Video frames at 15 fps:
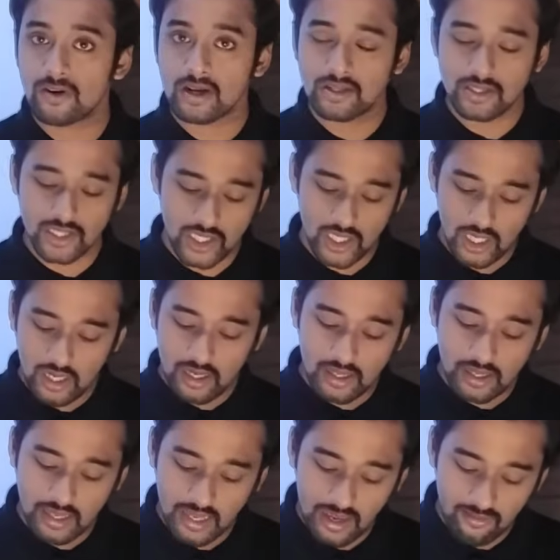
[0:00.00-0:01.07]
fronts
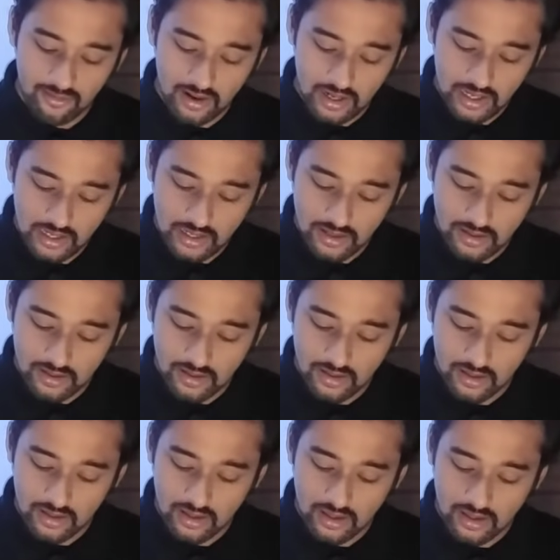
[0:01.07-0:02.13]
never
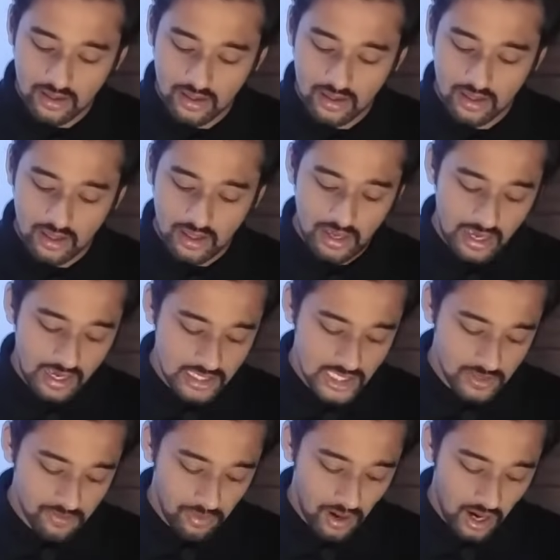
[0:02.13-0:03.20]

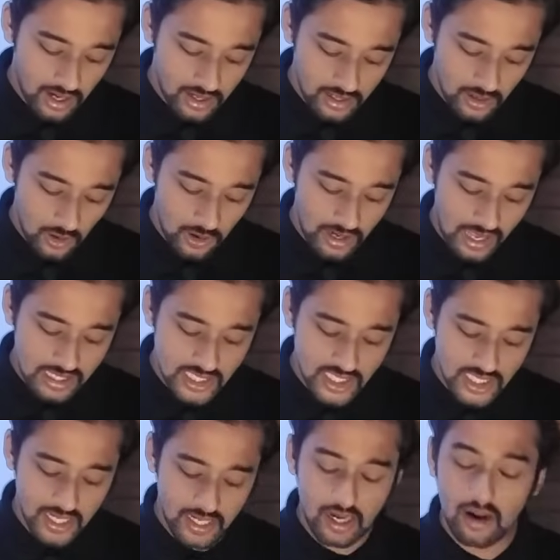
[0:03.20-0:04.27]
expand or
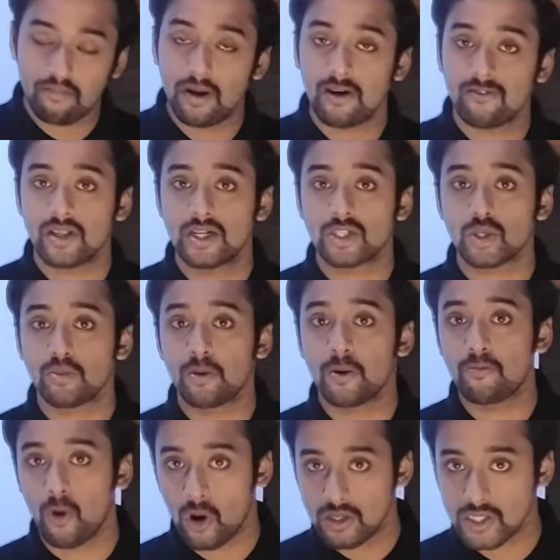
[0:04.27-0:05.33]
extend above the
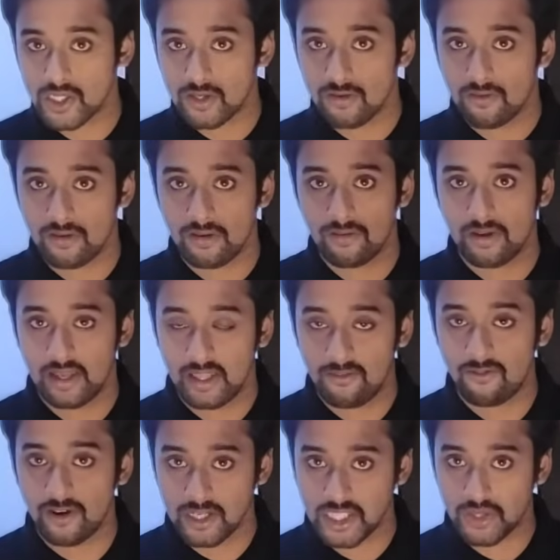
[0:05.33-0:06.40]
tropopause in
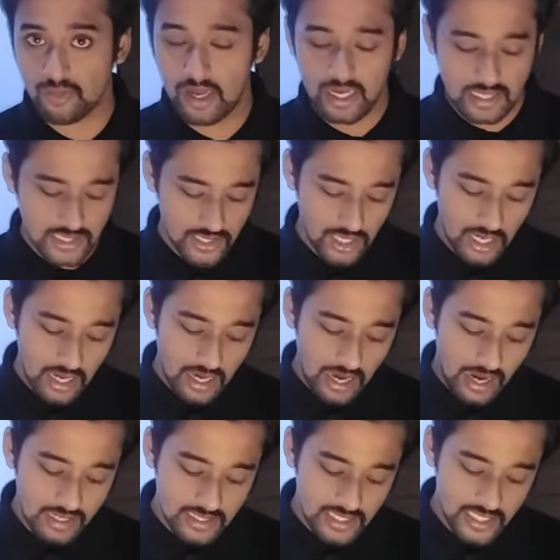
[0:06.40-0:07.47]
the first place.
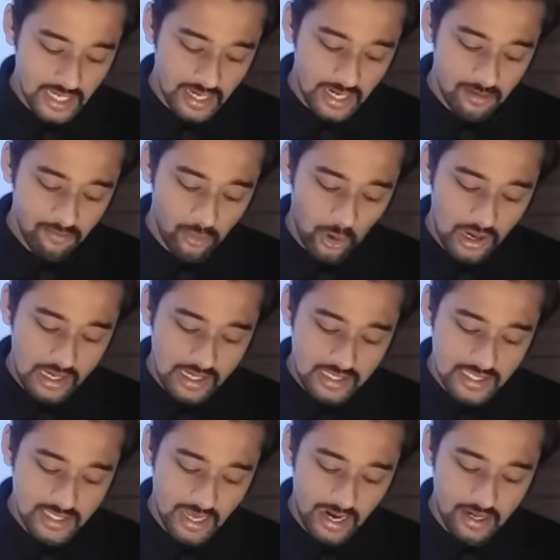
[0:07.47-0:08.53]
And second point
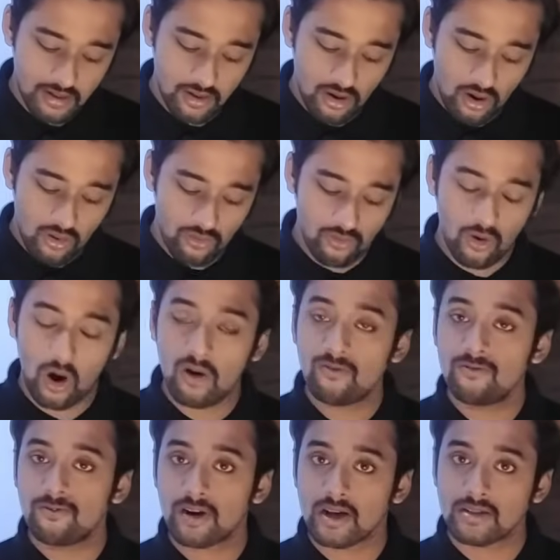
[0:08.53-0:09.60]
is that
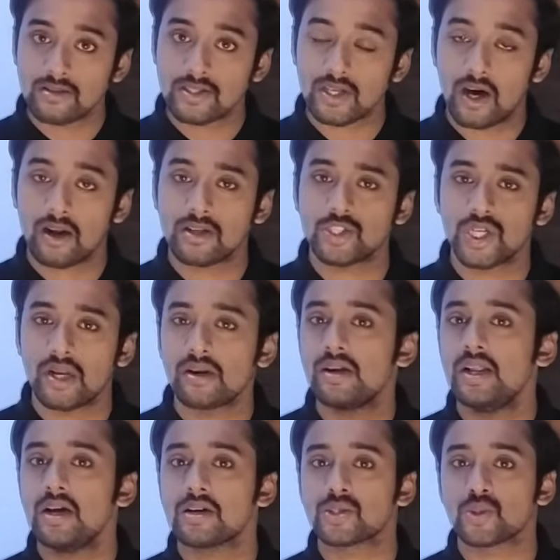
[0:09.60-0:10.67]
warm fronts are
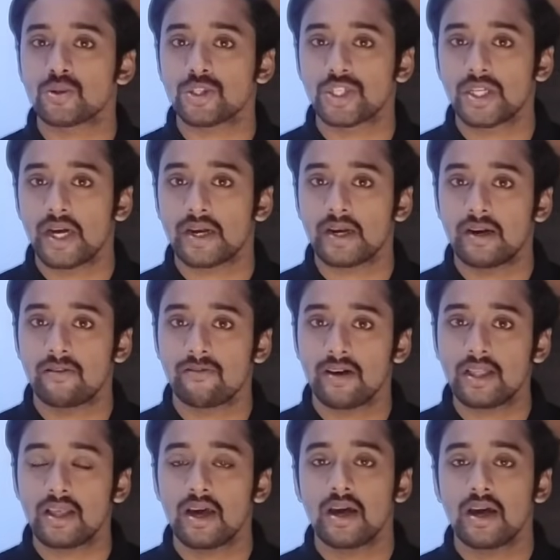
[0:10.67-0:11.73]
generally associated with